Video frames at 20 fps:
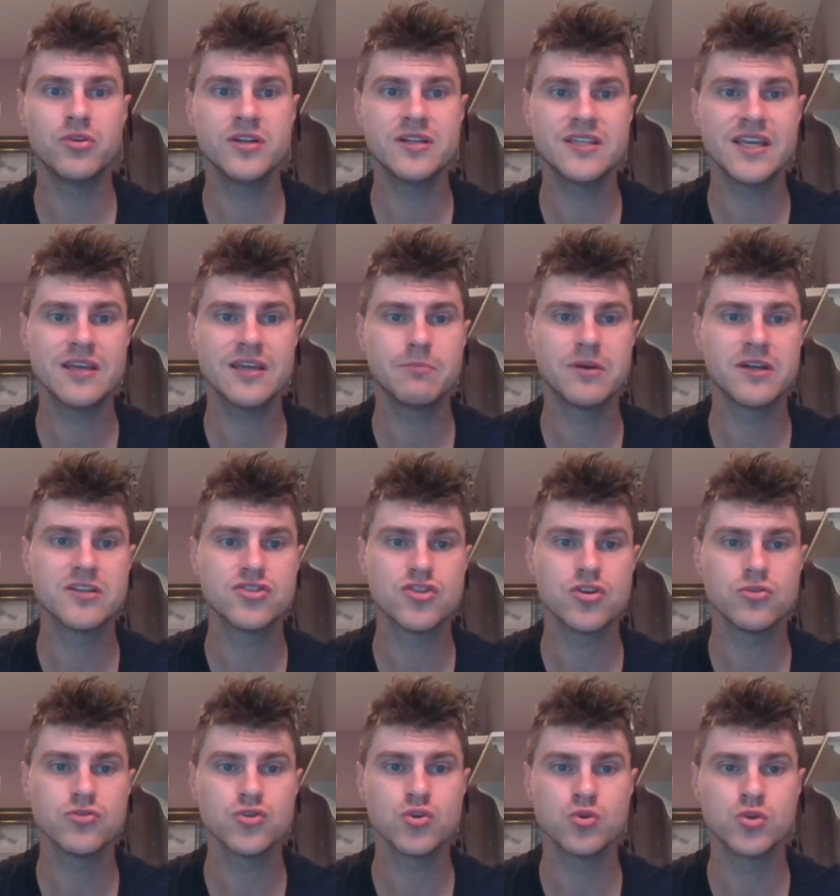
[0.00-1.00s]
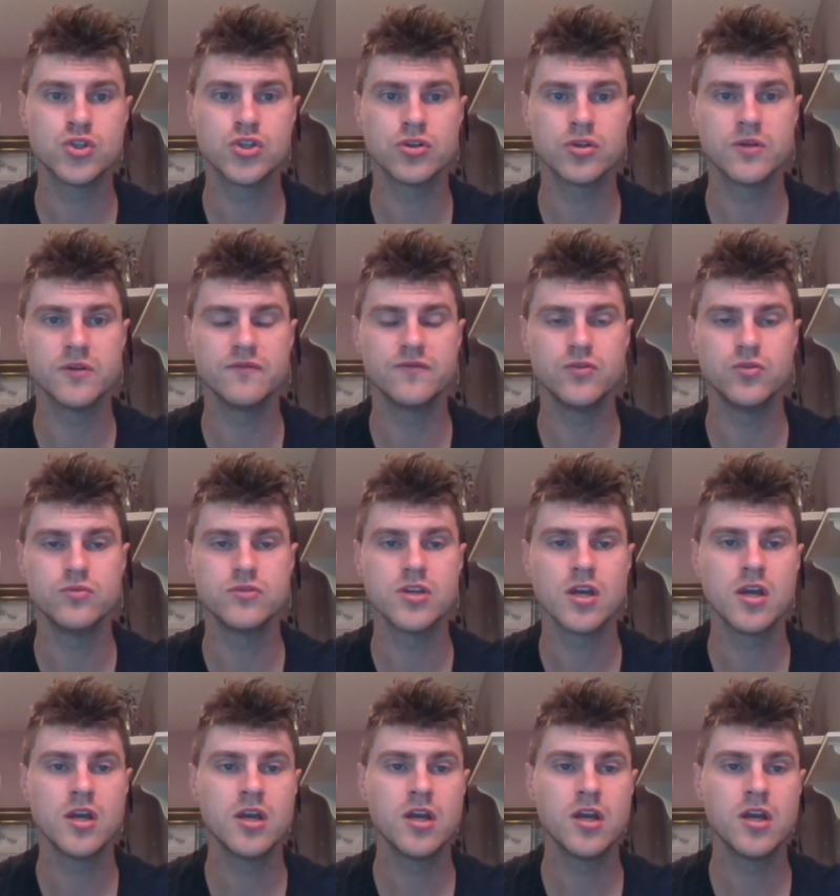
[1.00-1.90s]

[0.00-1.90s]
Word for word: intake, but it's also certain foods.